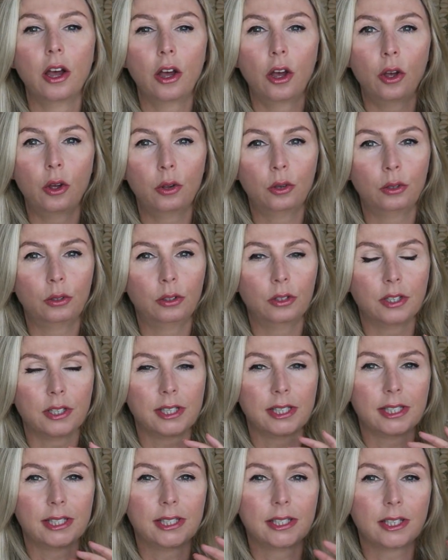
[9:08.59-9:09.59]
whole
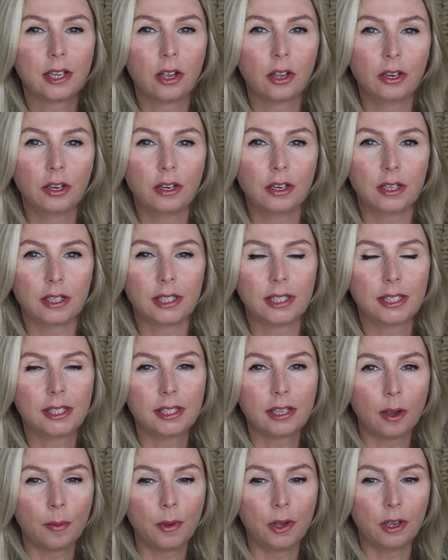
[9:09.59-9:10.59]

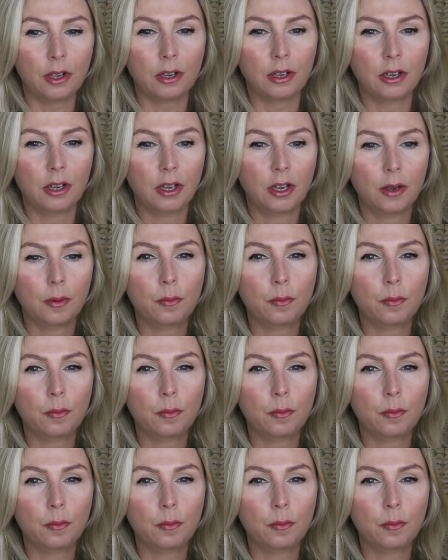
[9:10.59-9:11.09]
summer